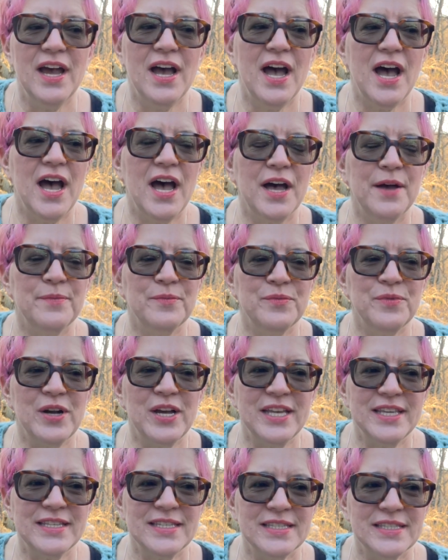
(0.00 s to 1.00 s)

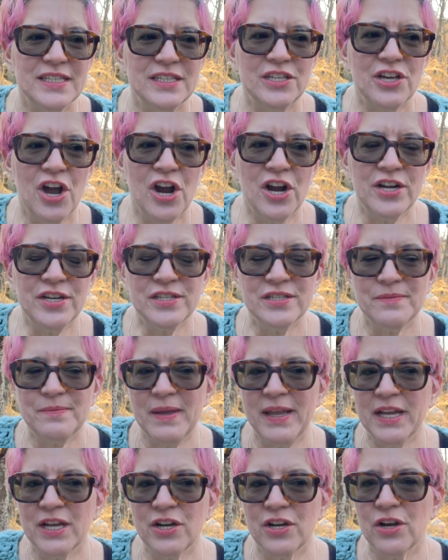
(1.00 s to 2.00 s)
was yarn to
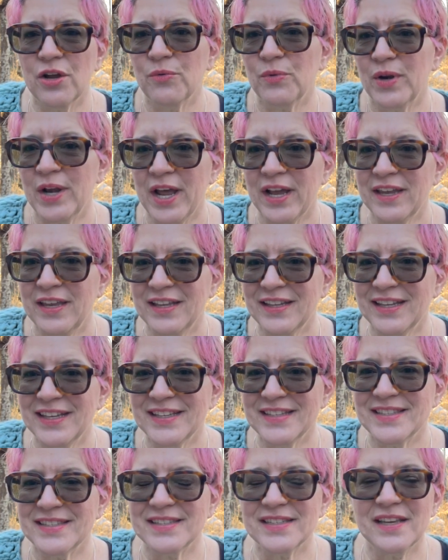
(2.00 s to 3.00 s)
make her a
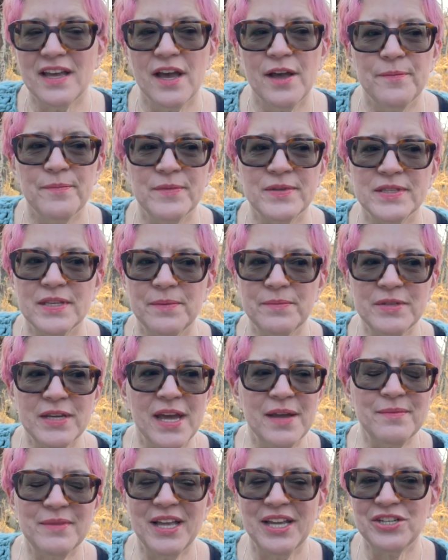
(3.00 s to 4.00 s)
ranunculus.
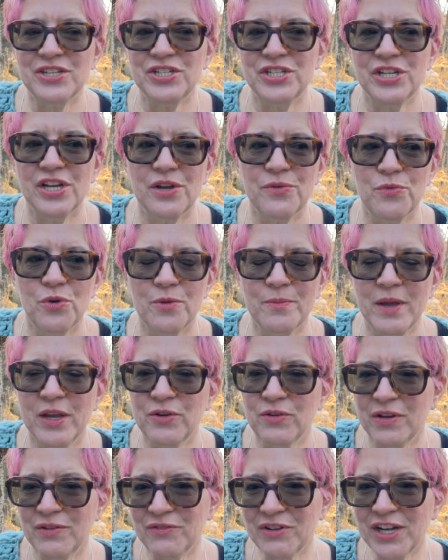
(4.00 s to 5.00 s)
Sometime last year, I wore my
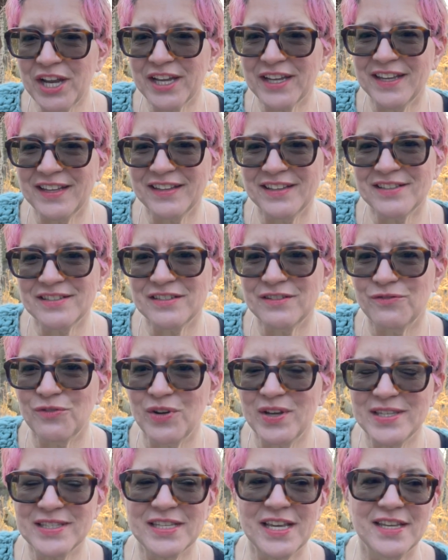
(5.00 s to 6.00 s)
green ranunculus to
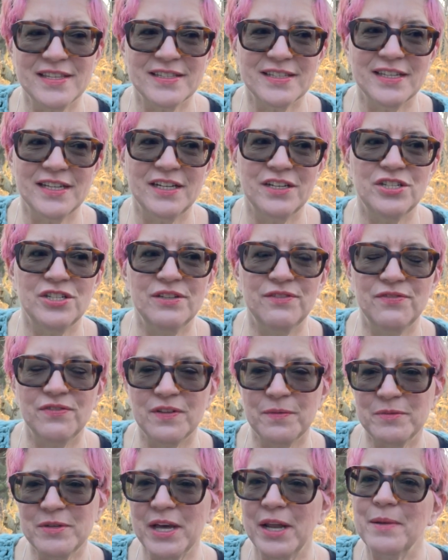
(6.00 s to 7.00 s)
voice lesson. She
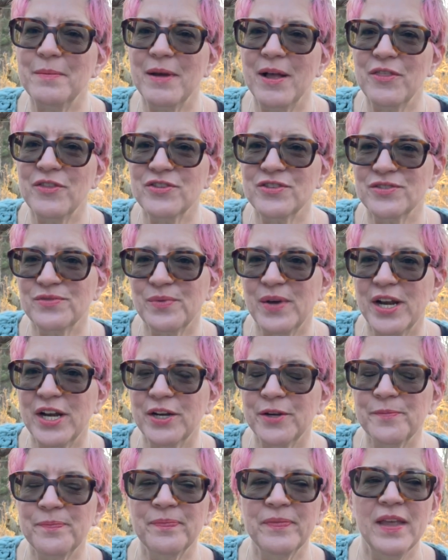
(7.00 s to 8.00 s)
flipped out about this
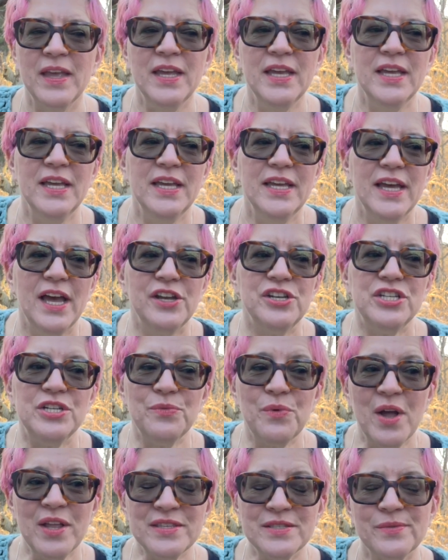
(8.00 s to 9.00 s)
sweater. and she
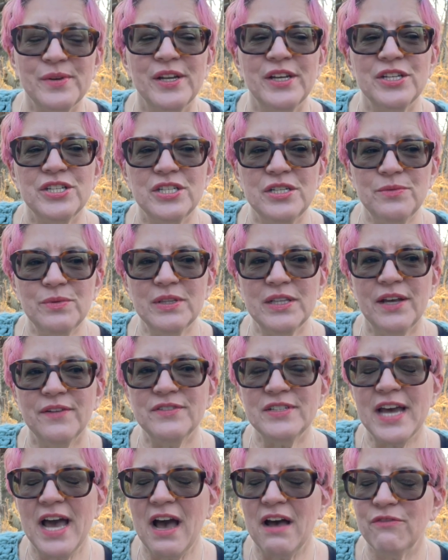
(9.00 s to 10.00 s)
wants one. She would love
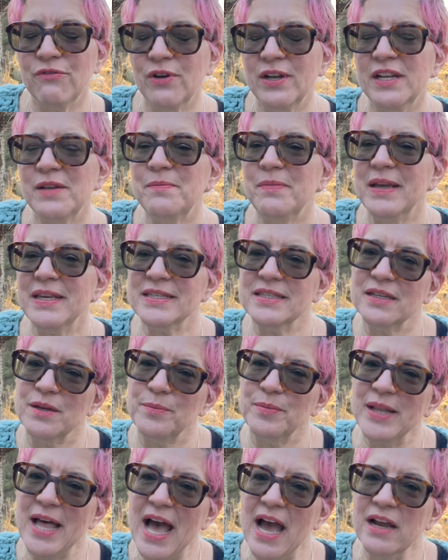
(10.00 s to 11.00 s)
to have one in basic
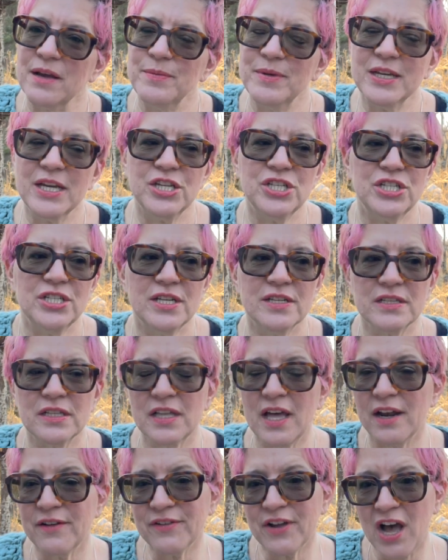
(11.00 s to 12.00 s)
black because she does a
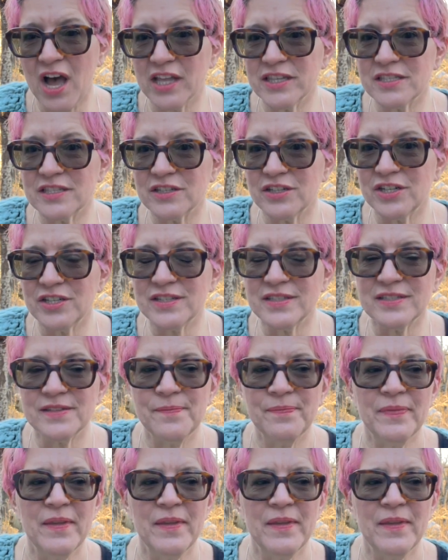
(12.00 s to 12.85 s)
lot of concerts,